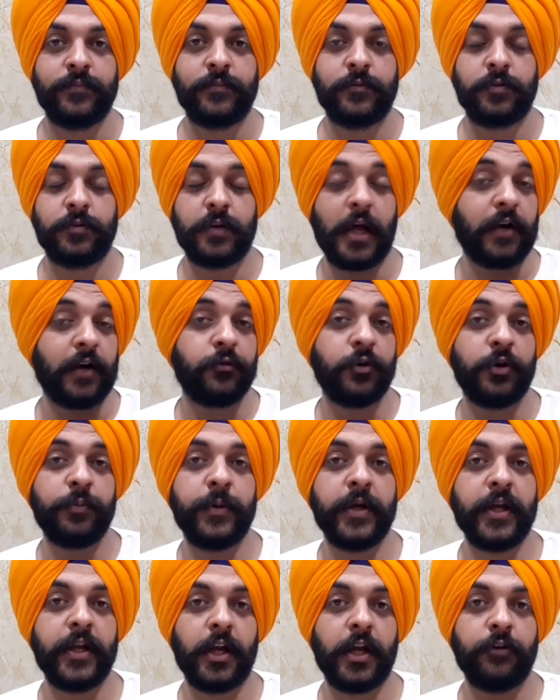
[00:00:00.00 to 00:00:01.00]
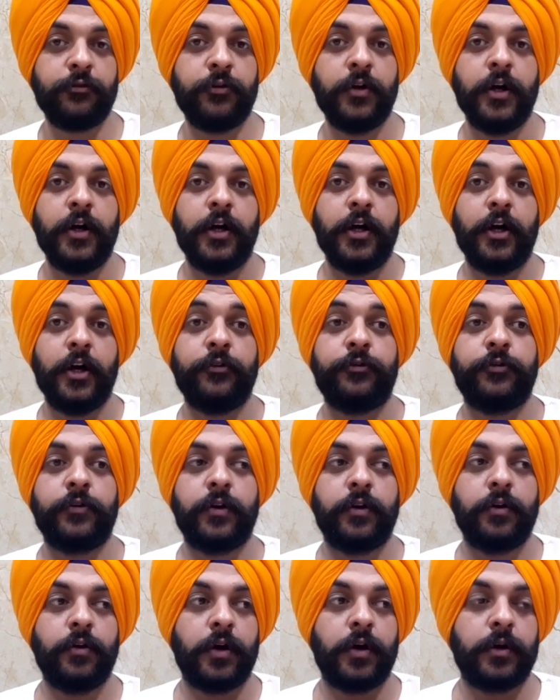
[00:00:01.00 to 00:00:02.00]
So that would be enough. If
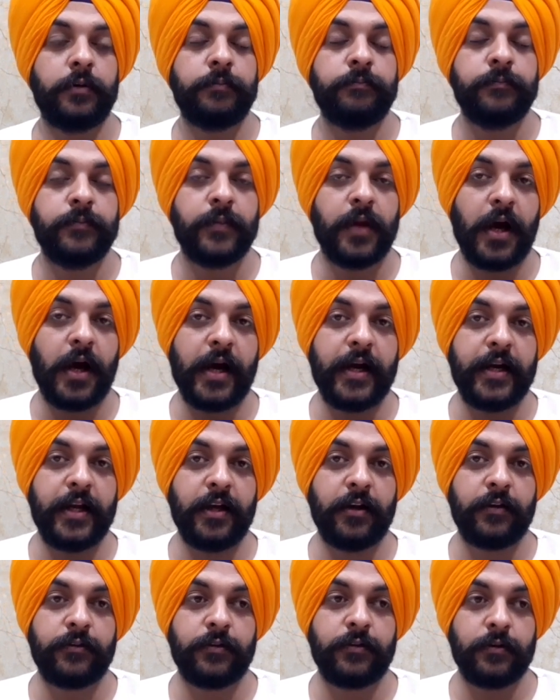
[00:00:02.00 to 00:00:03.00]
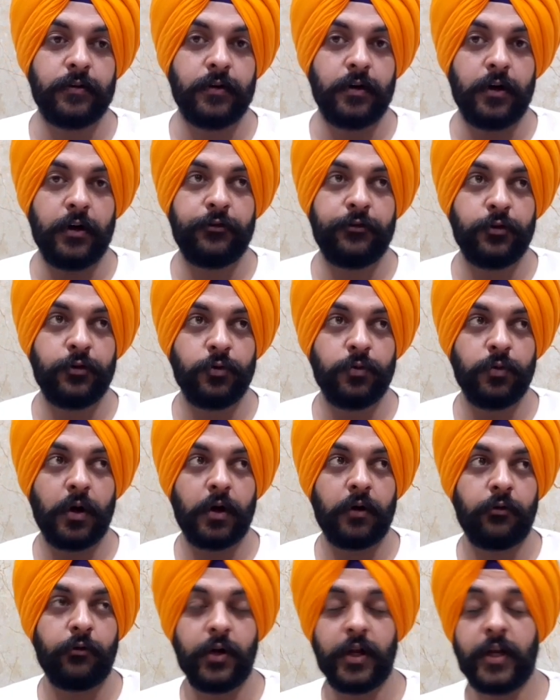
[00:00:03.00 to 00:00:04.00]
your ideas, if you
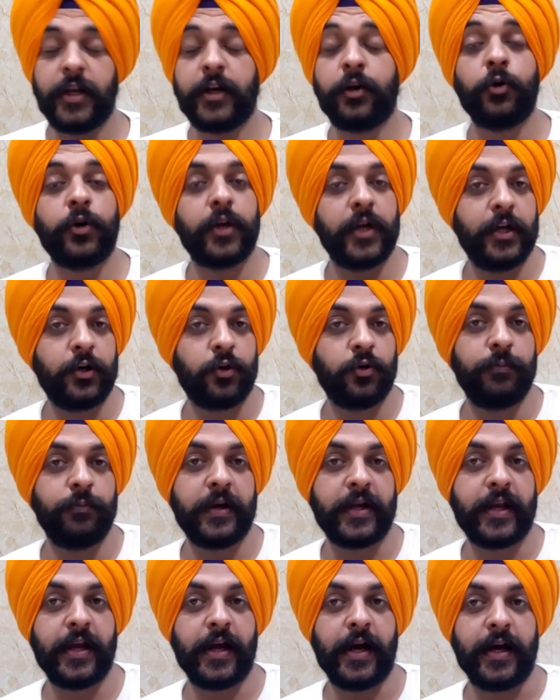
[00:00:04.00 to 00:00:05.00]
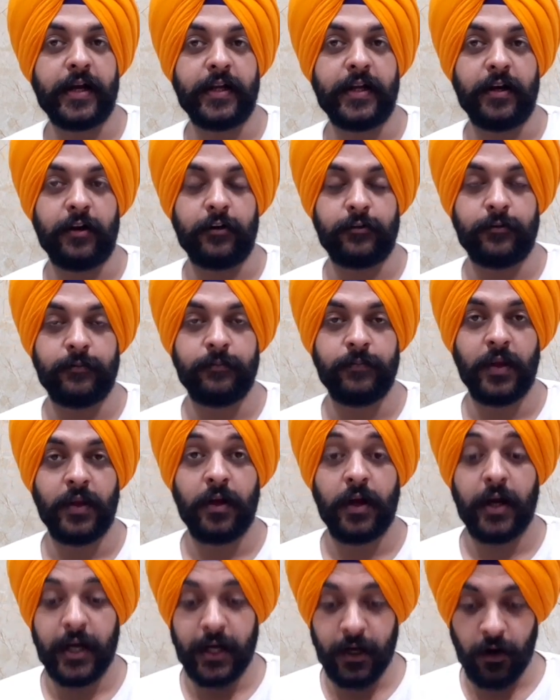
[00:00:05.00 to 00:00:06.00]
were really good into making ideas
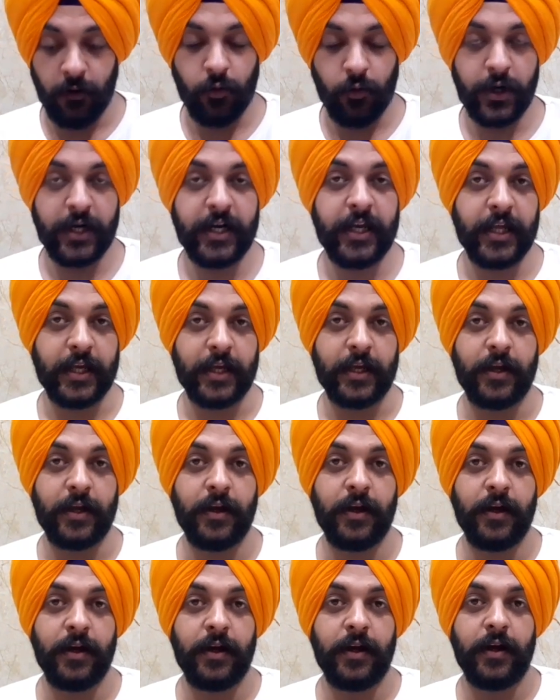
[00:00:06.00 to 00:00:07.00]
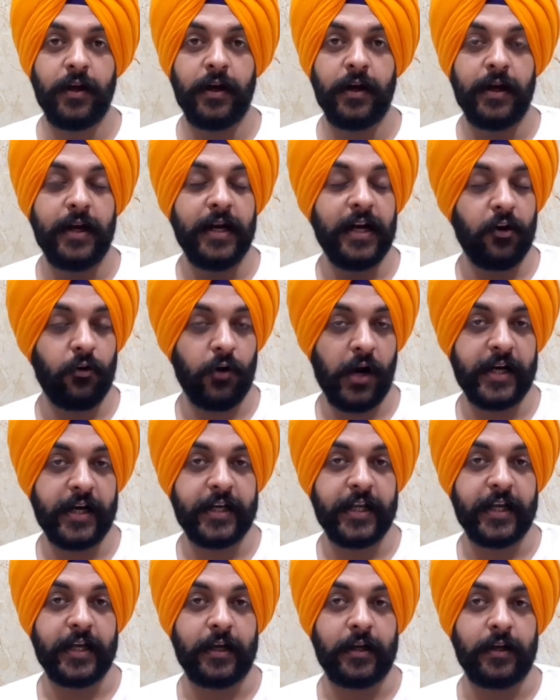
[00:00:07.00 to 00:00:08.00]
in reading, in
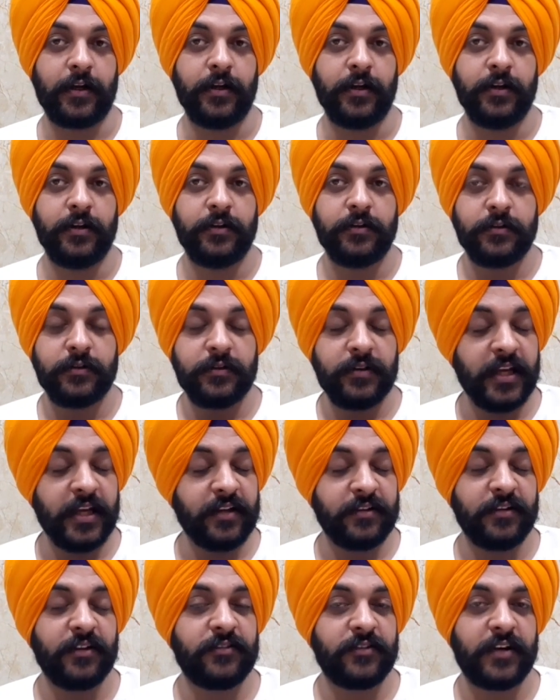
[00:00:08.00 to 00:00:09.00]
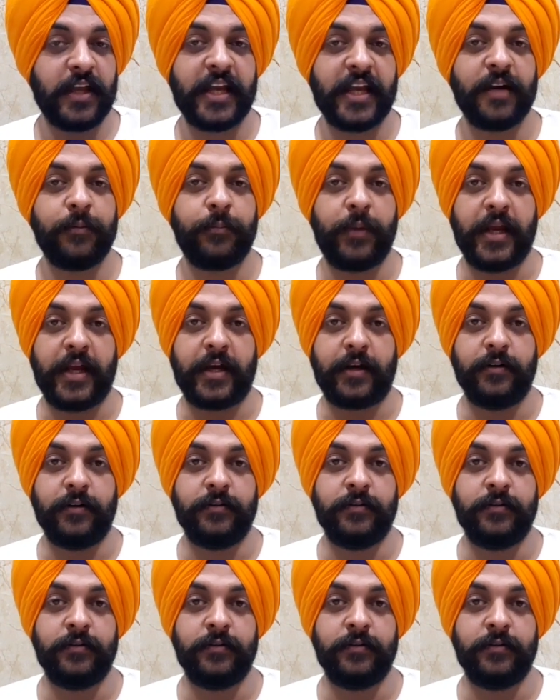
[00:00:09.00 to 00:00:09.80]
writing, just take a break.